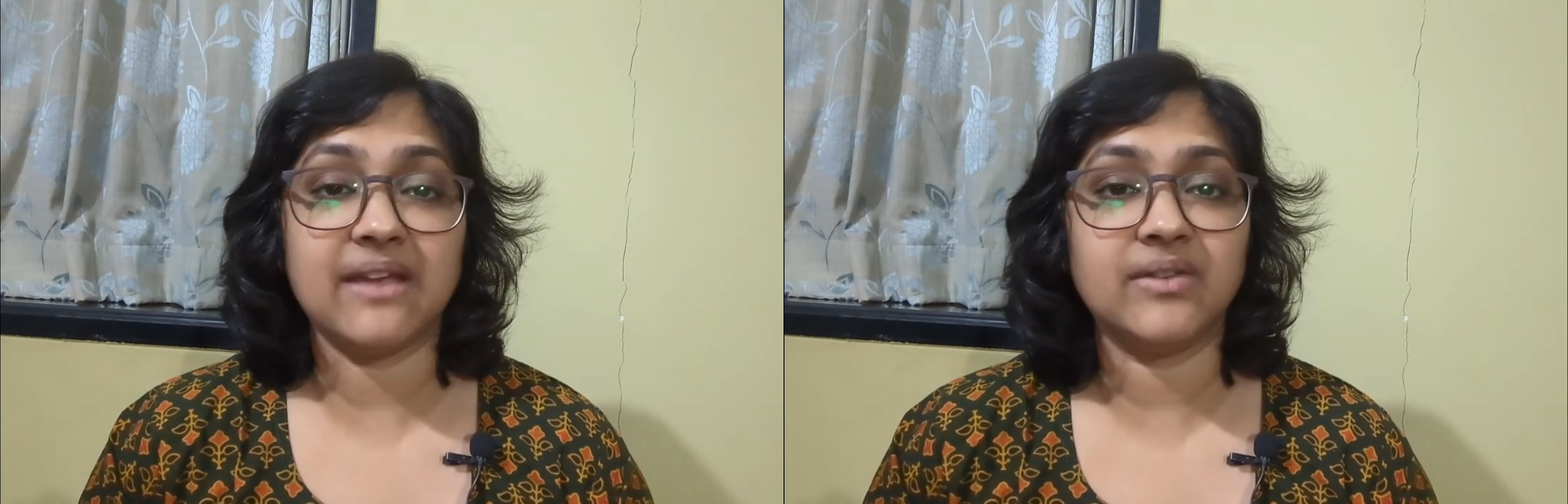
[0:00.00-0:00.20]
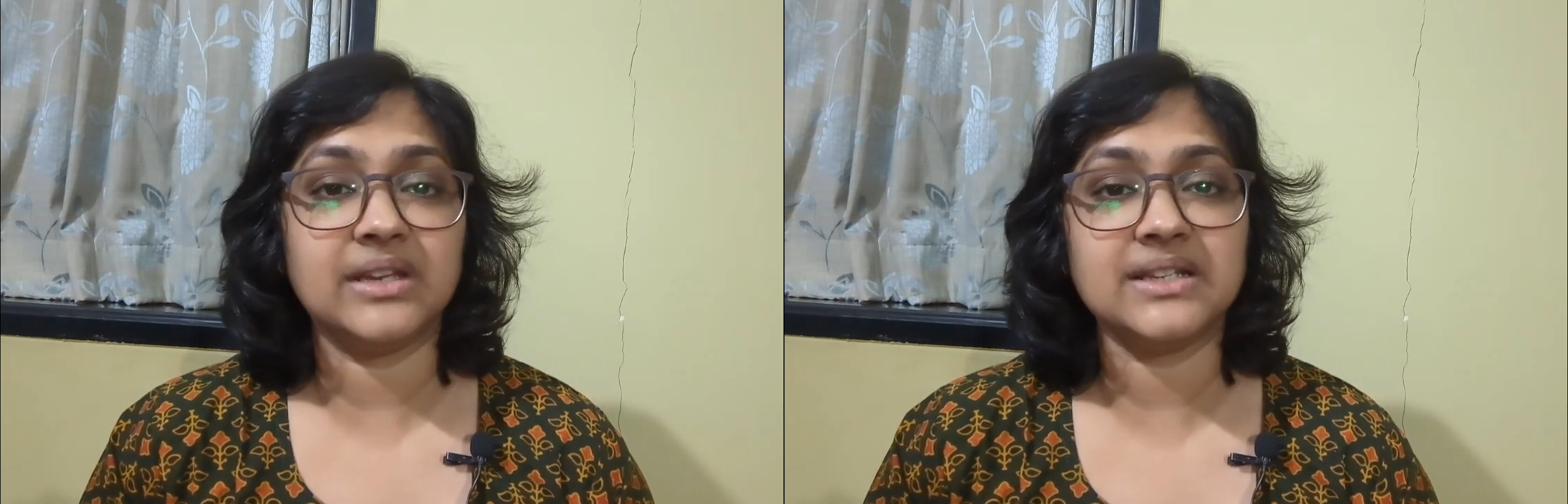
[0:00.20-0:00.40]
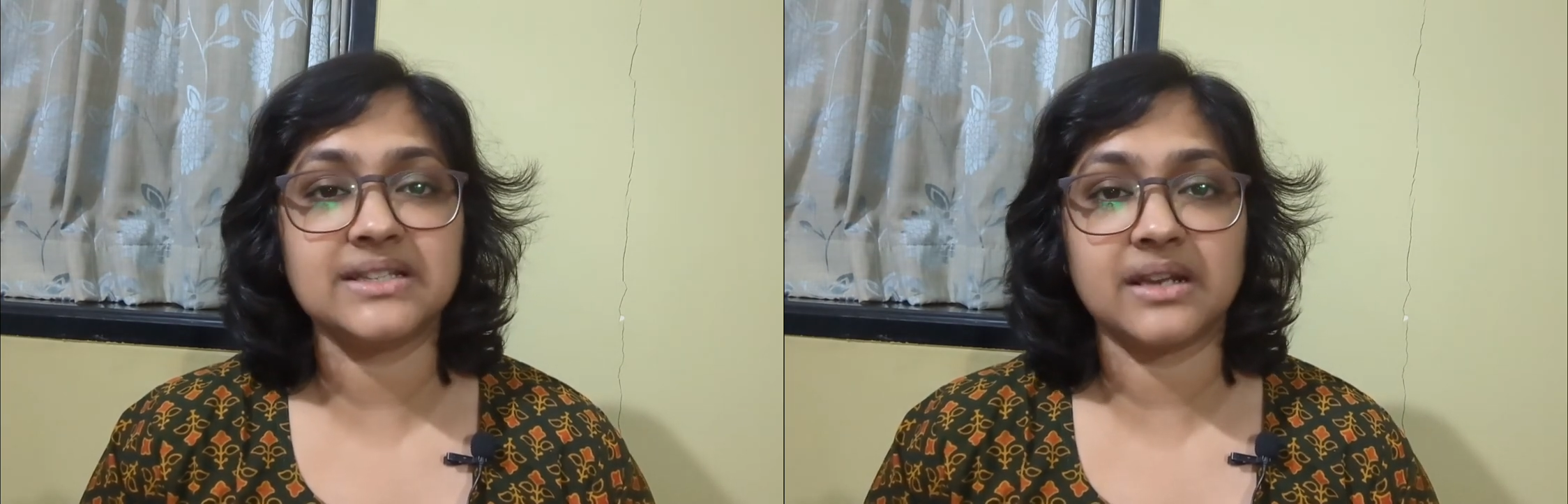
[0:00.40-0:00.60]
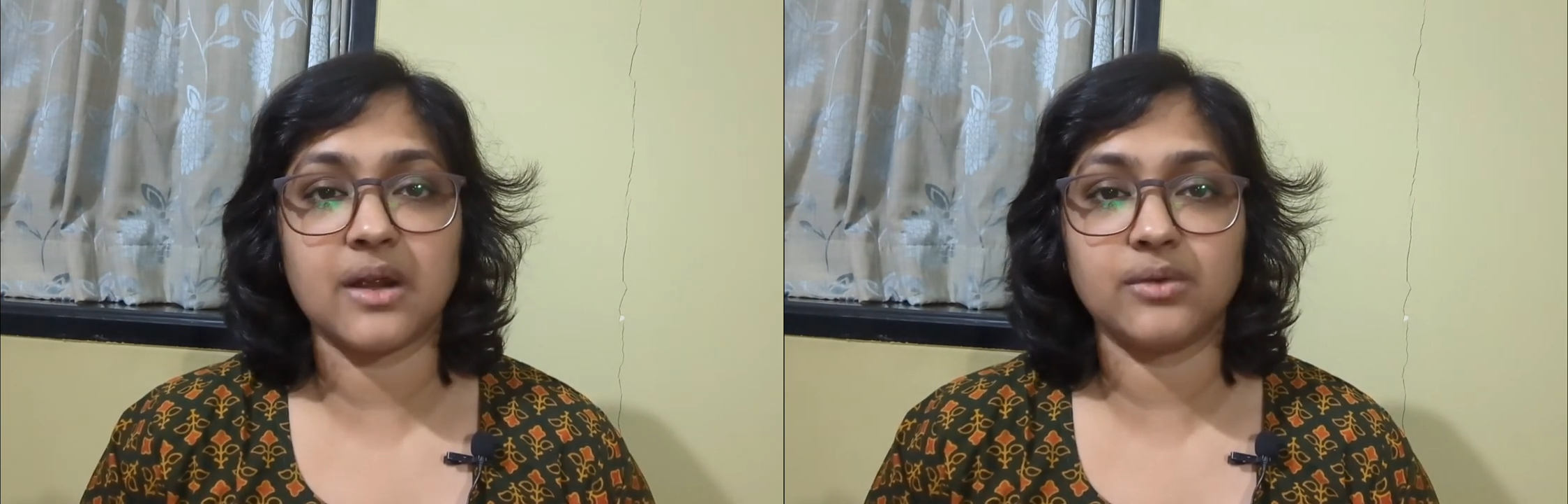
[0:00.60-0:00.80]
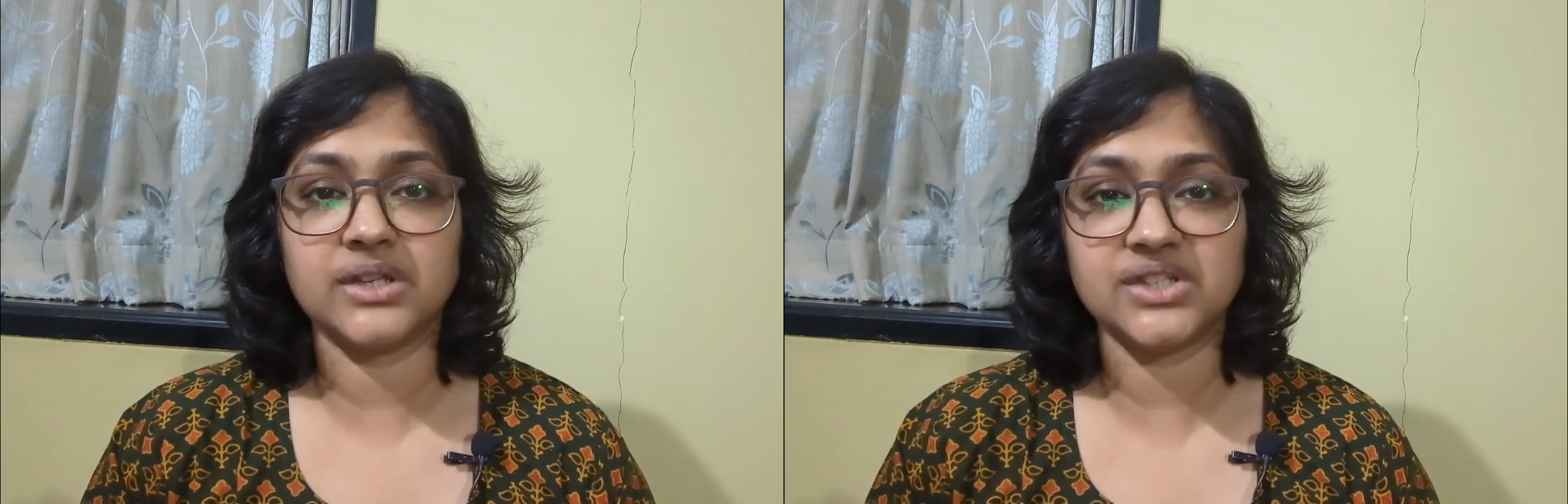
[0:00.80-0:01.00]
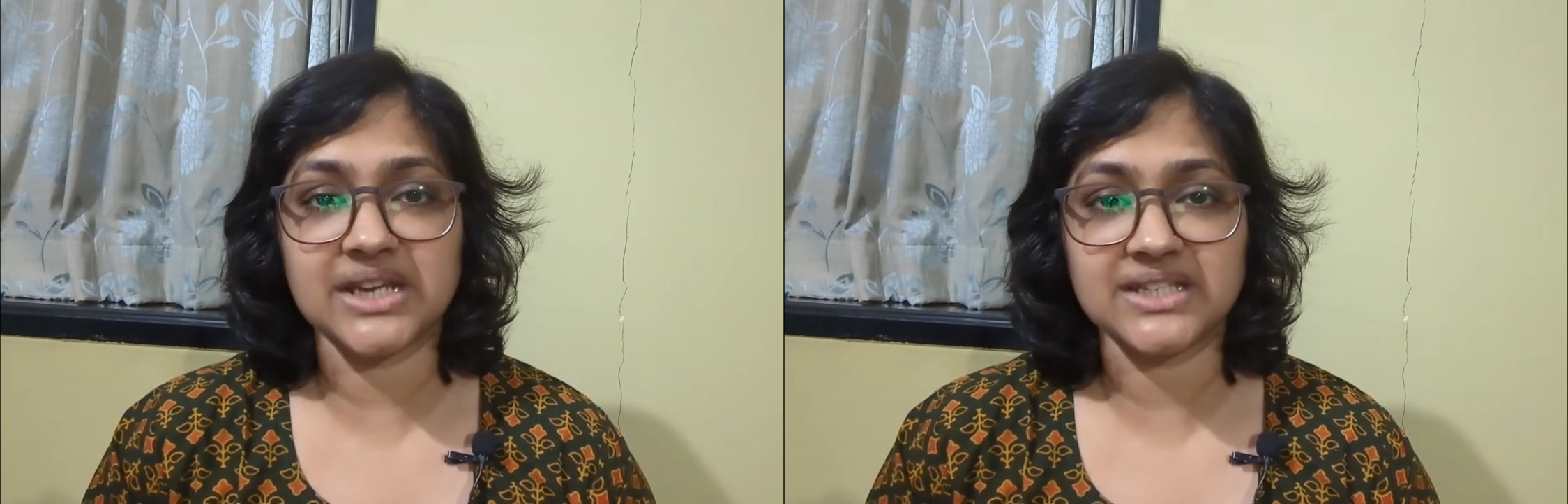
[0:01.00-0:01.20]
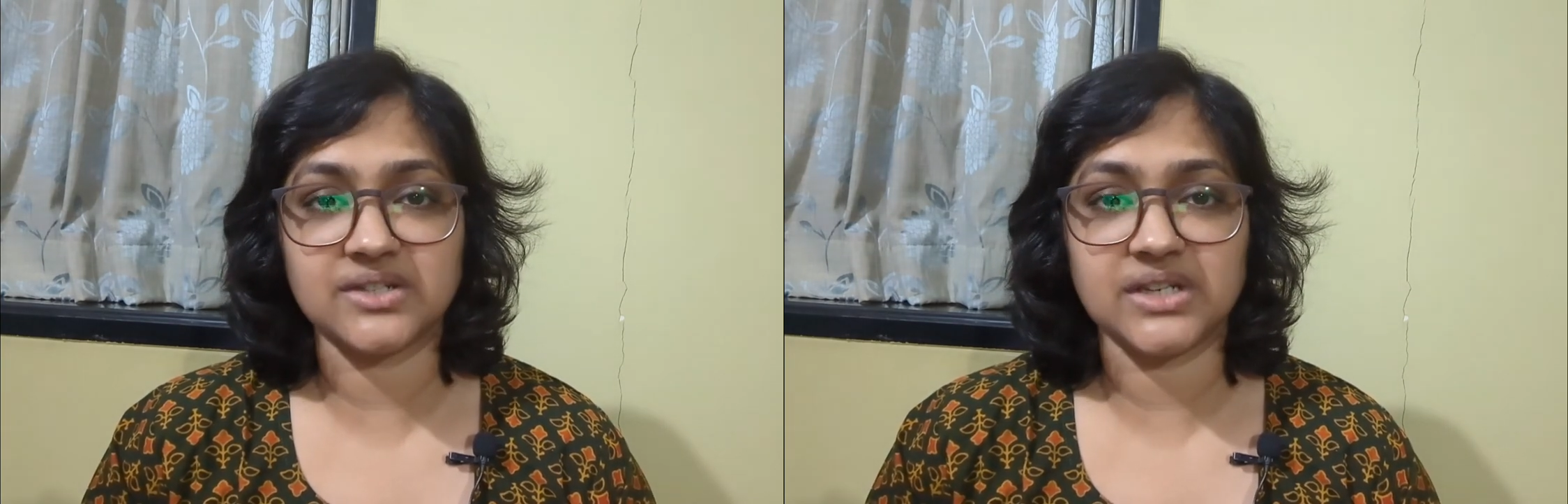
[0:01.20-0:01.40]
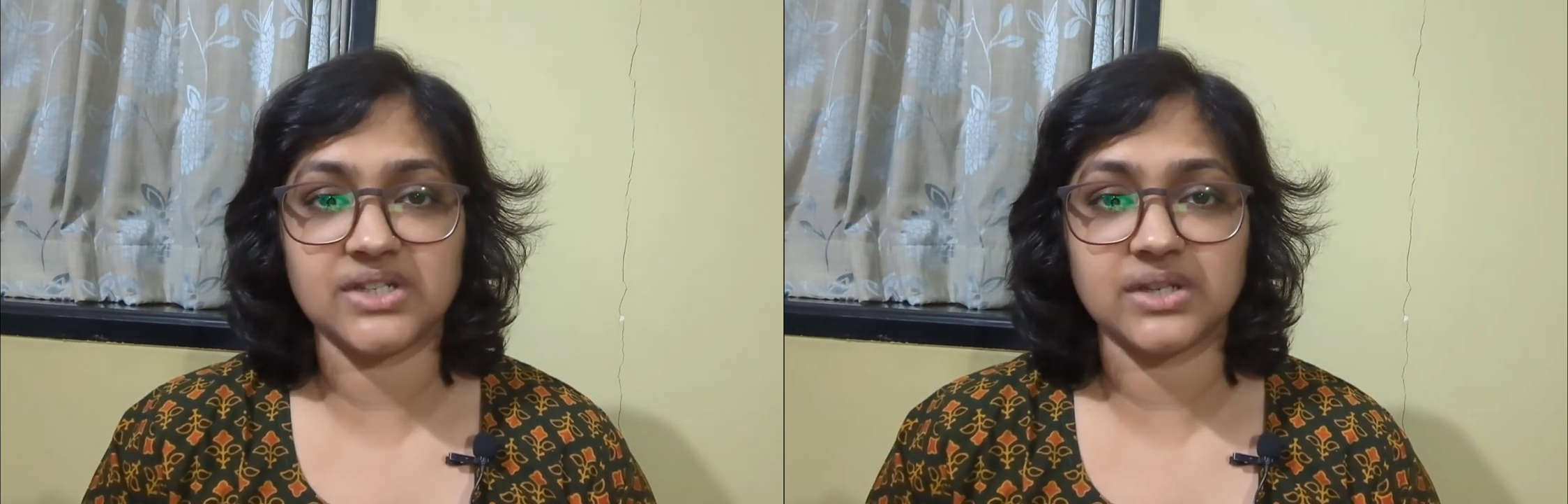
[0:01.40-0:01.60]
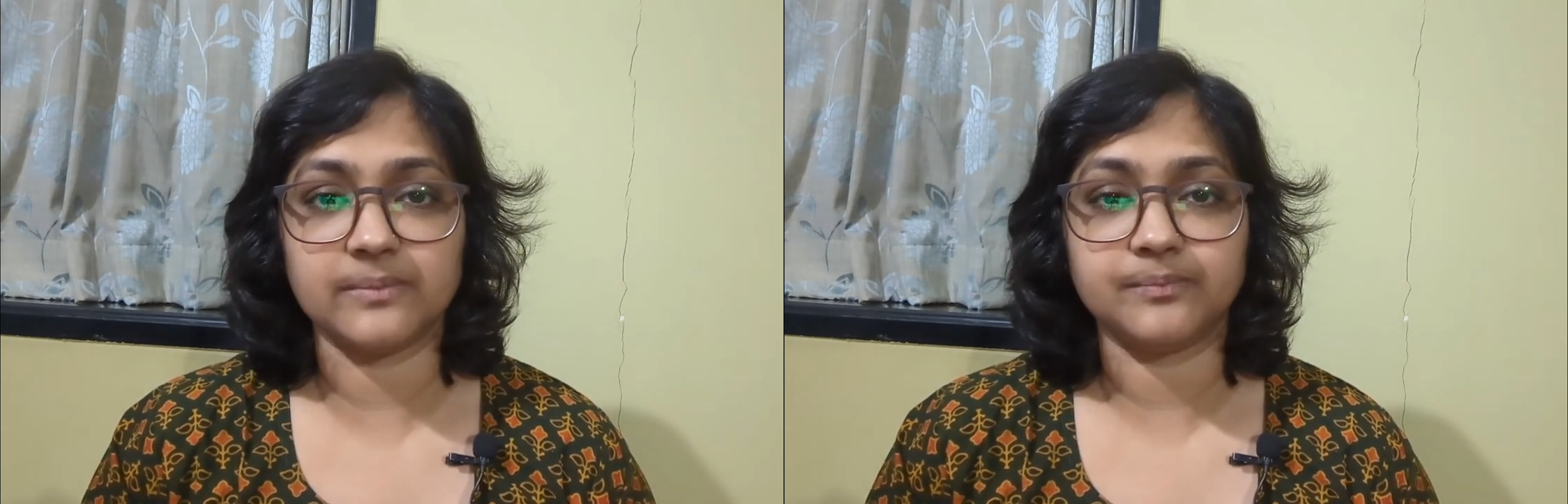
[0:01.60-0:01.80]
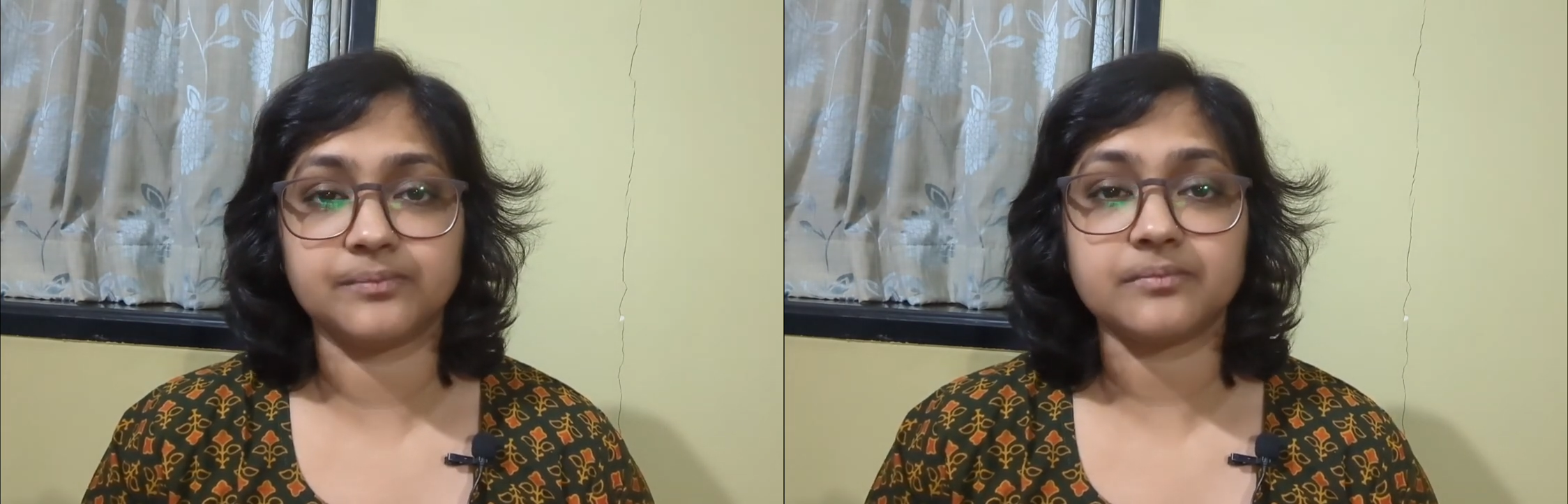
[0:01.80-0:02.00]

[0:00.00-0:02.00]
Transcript: heaviness around the chest region.